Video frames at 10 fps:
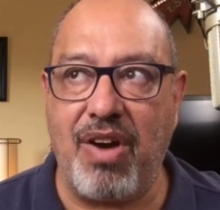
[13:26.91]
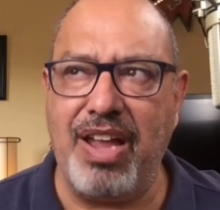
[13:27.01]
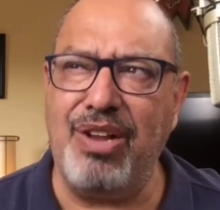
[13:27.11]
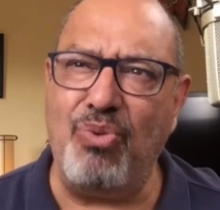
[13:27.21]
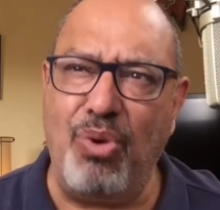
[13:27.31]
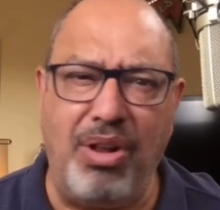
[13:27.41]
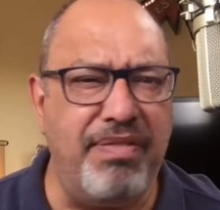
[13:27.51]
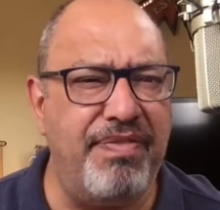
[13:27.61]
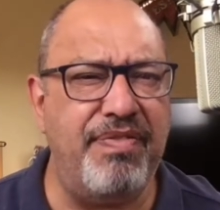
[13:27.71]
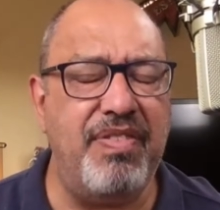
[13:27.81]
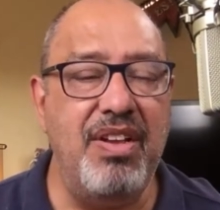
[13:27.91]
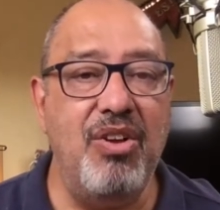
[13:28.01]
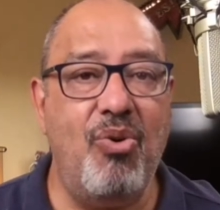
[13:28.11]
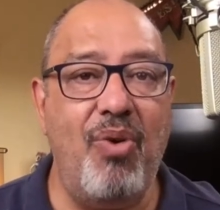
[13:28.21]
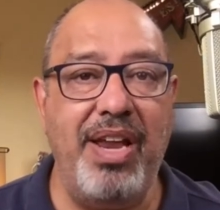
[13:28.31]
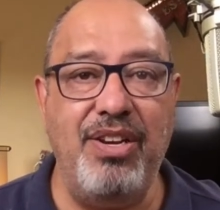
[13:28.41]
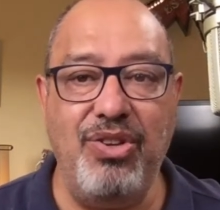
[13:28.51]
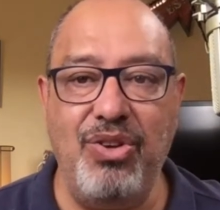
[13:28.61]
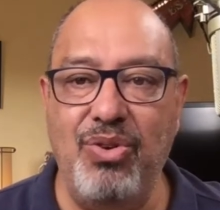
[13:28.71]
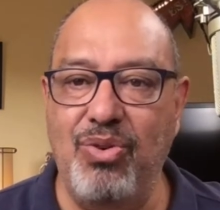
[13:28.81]
crying wolf
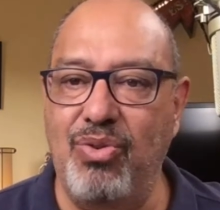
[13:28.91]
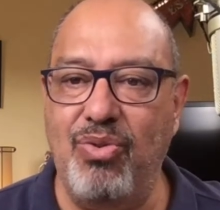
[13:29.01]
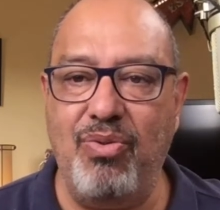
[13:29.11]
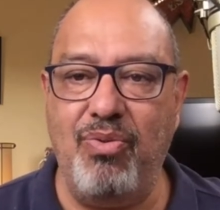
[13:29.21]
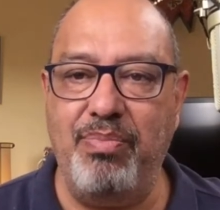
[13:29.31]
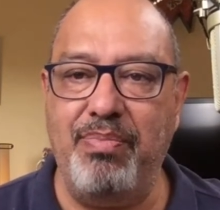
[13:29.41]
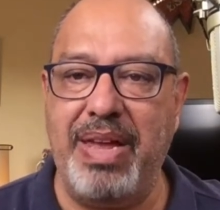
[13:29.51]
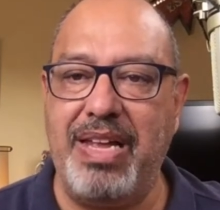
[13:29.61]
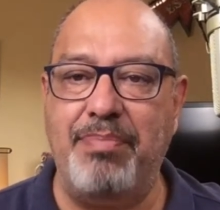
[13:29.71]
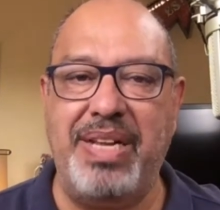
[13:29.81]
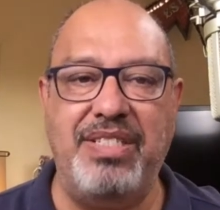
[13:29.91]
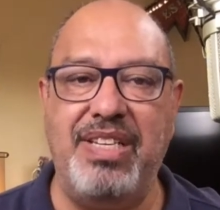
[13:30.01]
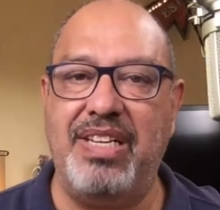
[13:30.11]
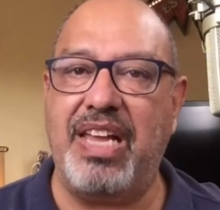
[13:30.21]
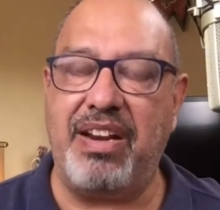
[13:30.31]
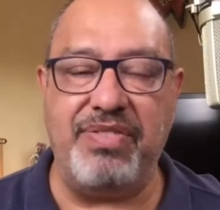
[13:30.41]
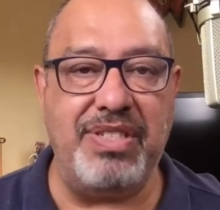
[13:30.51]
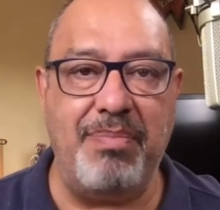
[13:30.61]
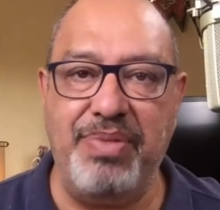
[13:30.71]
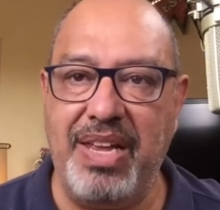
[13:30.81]
when you make a big deal out
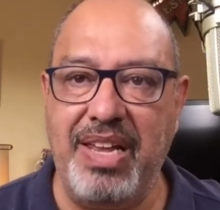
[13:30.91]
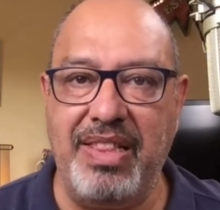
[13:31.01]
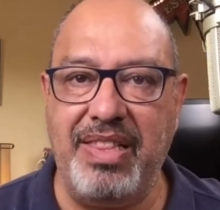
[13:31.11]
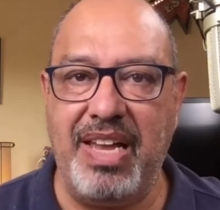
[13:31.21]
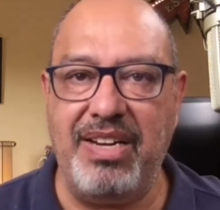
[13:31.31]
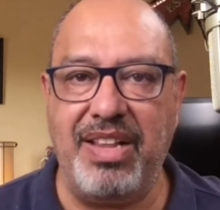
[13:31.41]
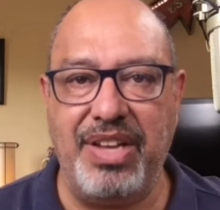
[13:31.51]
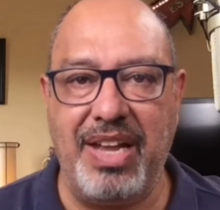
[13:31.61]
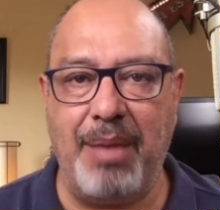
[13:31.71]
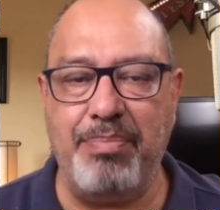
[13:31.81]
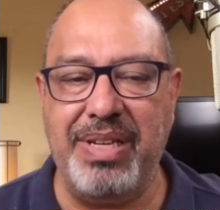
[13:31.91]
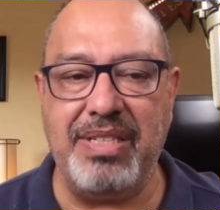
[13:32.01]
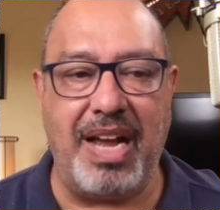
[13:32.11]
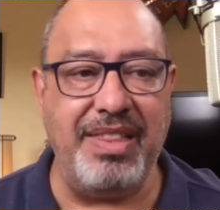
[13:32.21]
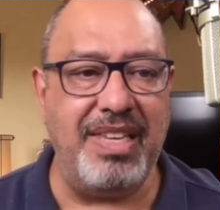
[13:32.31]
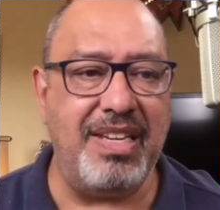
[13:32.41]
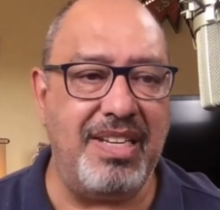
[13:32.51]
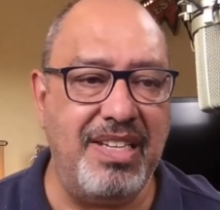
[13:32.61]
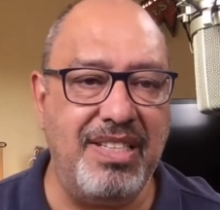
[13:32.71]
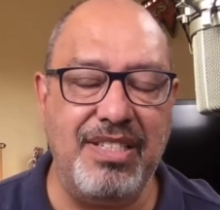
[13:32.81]
of something and then nothing happens. I
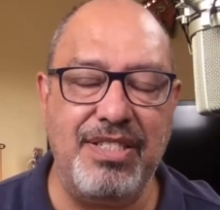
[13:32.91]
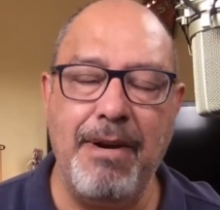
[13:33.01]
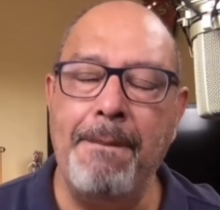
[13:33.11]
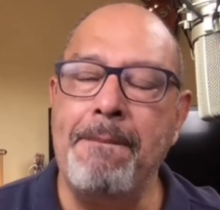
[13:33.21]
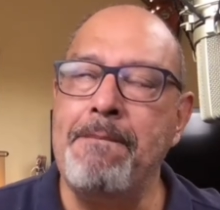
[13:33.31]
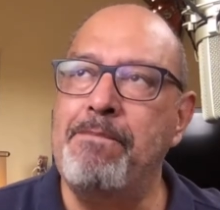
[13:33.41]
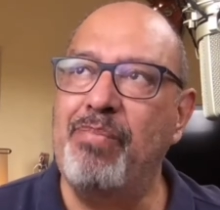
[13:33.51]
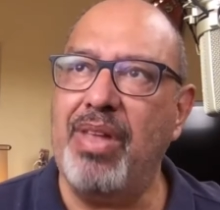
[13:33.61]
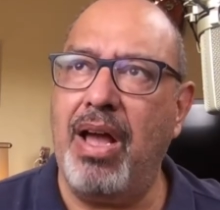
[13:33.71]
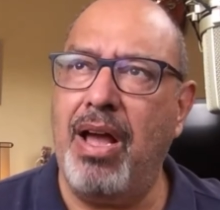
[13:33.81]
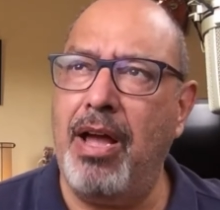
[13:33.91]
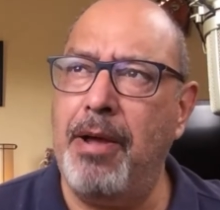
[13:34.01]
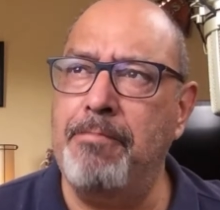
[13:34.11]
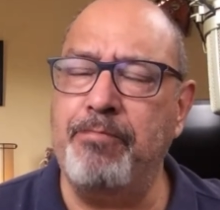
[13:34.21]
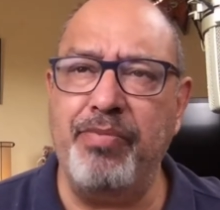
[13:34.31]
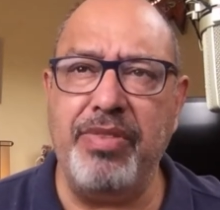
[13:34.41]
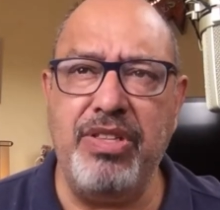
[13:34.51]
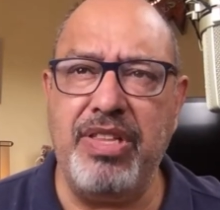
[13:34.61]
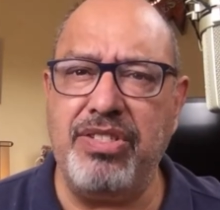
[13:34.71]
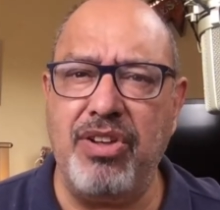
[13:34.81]
think in English, um,
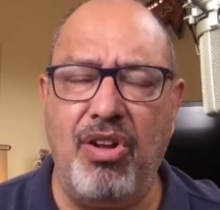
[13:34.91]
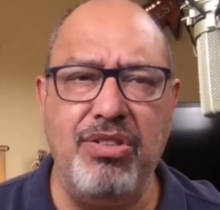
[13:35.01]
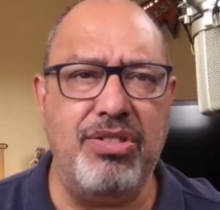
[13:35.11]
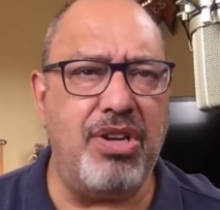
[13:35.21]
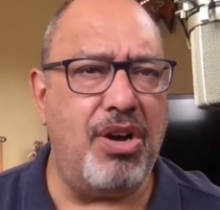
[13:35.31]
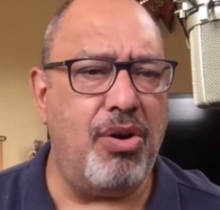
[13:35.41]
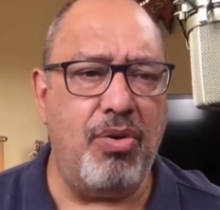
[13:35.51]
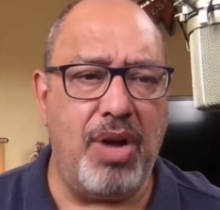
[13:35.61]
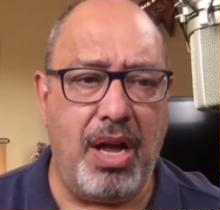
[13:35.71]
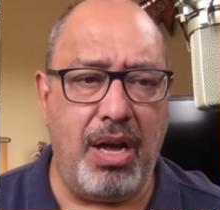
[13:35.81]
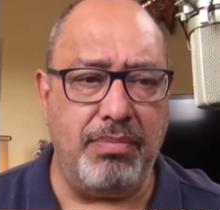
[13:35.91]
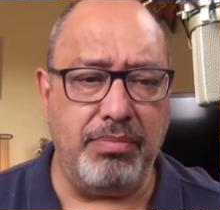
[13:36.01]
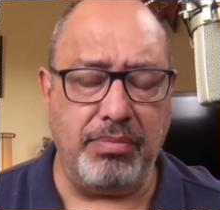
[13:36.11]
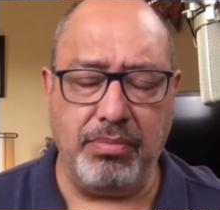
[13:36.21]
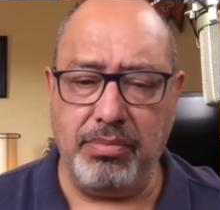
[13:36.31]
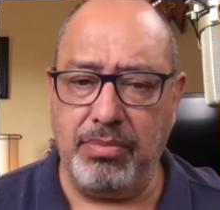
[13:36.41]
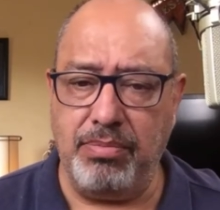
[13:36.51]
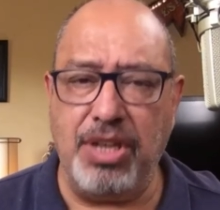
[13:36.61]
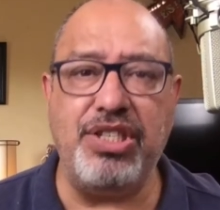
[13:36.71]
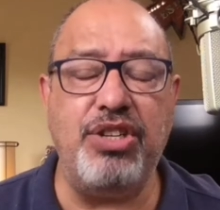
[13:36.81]
there's also
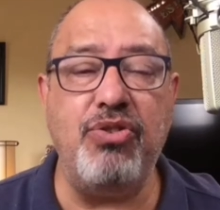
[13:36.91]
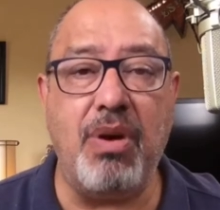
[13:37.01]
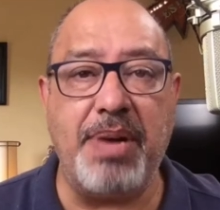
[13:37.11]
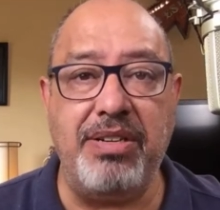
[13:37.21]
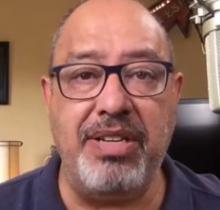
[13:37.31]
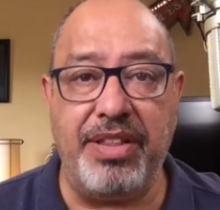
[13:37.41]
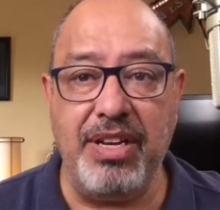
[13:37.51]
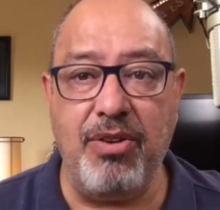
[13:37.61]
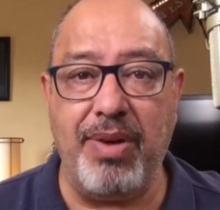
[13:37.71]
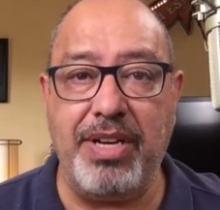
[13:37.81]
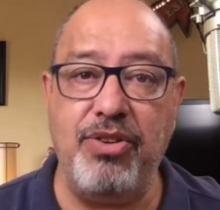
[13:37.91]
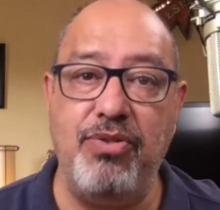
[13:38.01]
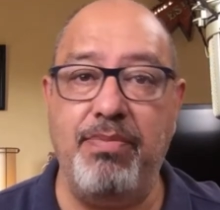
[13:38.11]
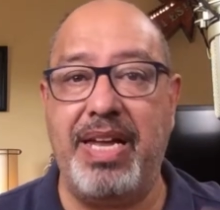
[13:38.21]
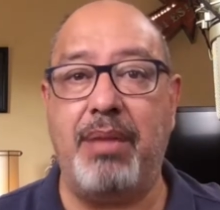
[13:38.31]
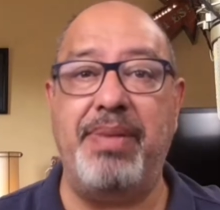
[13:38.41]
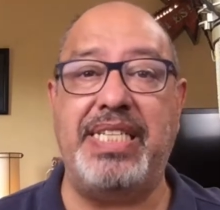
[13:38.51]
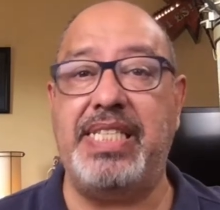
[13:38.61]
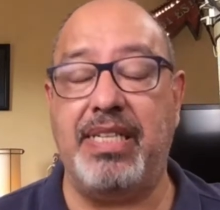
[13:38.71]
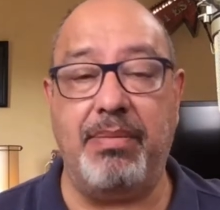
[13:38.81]
um, much ado about nothing when you make a
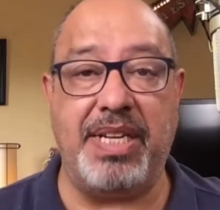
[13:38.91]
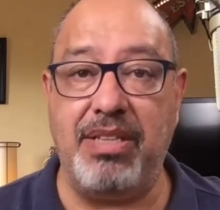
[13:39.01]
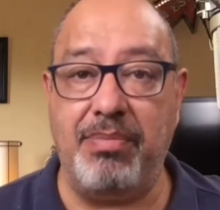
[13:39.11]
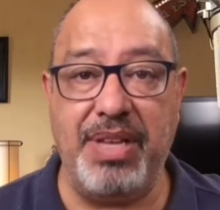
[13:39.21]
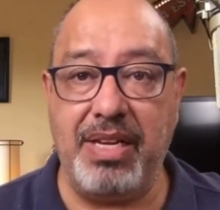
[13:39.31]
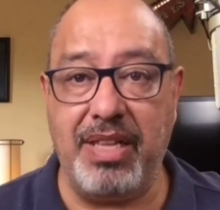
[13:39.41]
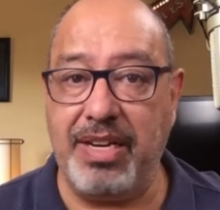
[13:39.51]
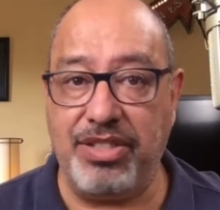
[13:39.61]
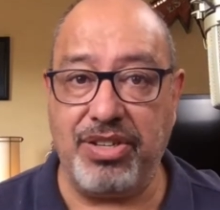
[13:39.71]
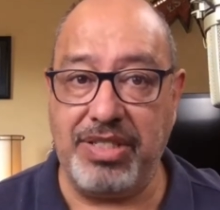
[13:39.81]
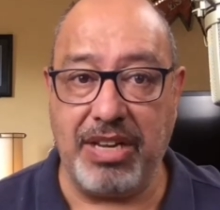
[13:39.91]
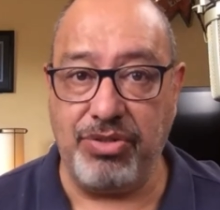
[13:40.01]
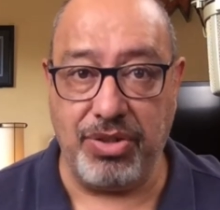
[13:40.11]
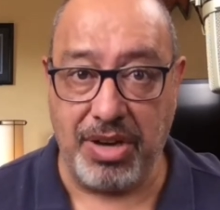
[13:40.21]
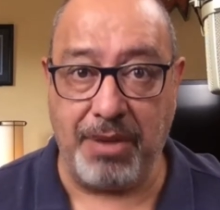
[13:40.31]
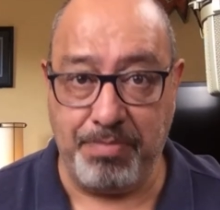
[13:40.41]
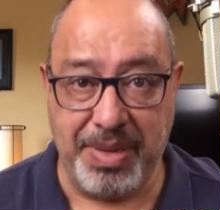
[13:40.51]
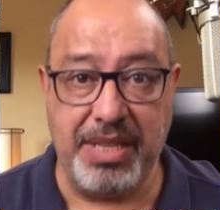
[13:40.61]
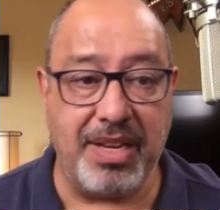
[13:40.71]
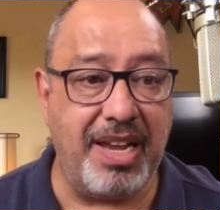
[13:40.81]
big deal about something and then it turns out to
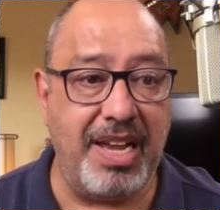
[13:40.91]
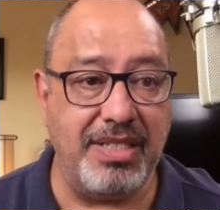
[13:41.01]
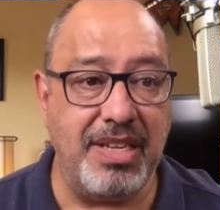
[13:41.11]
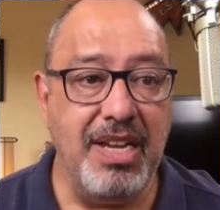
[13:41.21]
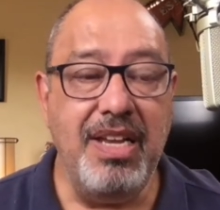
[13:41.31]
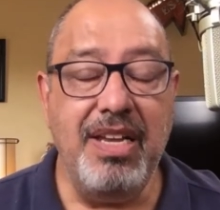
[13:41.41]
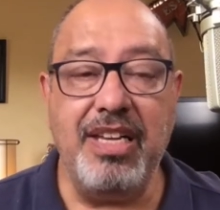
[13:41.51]
not be the case.